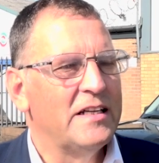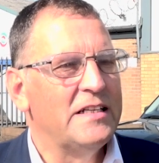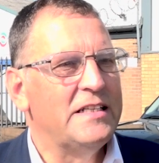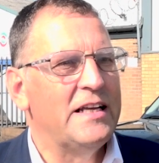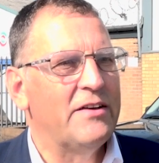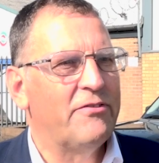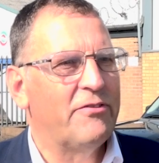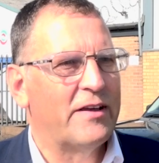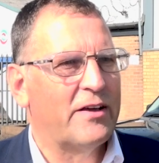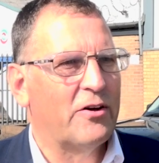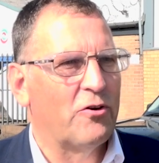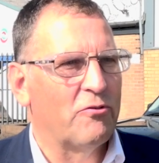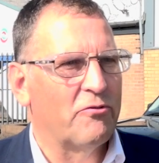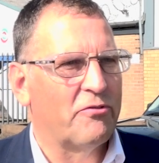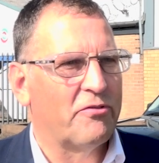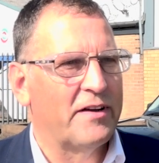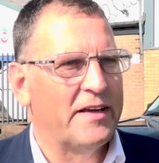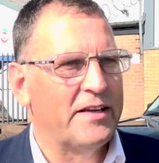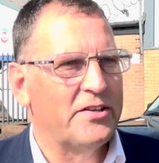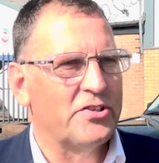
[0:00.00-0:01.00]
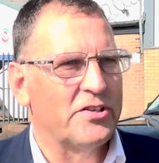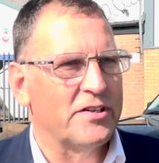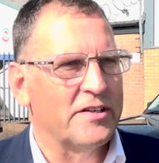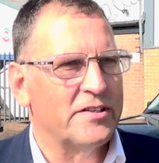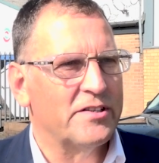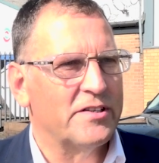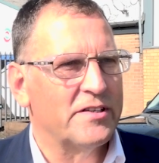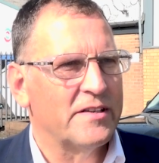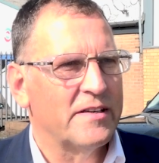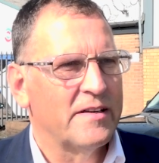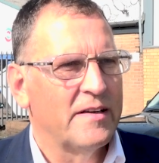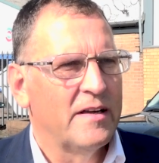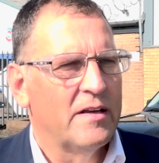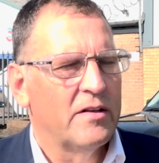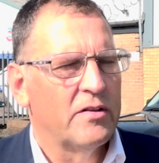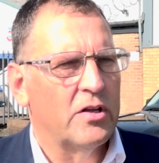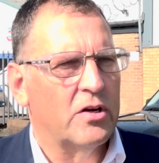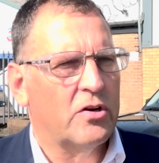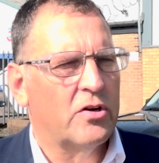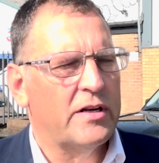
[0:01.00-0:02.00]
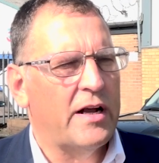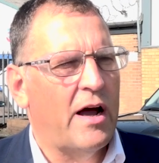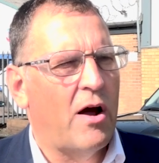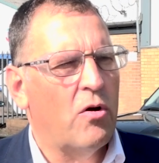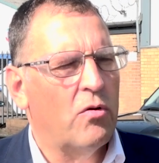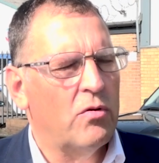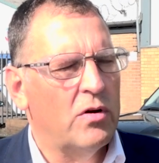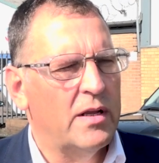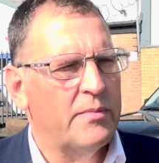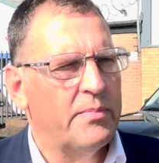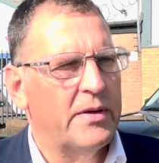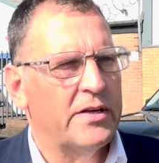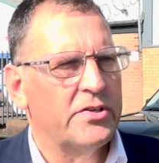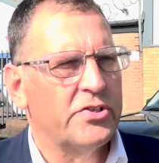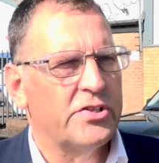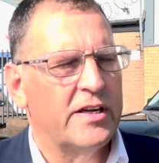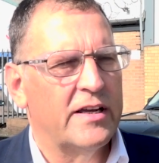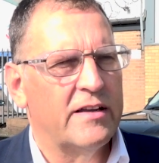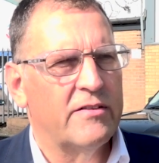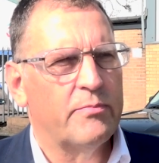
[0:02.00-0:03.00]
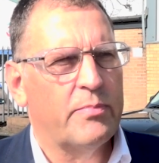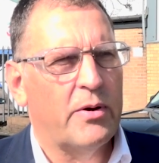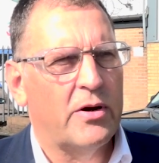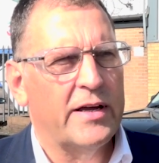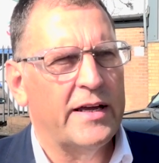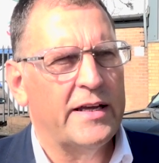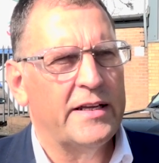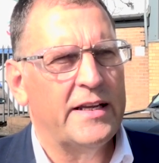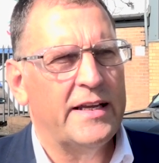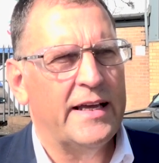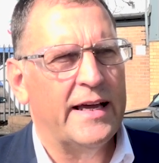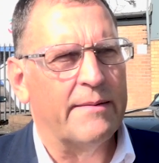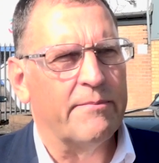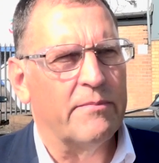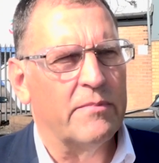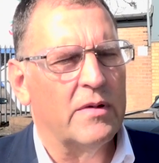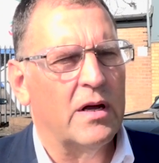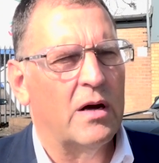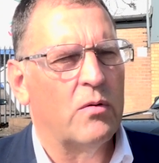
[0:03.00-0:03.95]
difficult features that could only be achieved by EDM,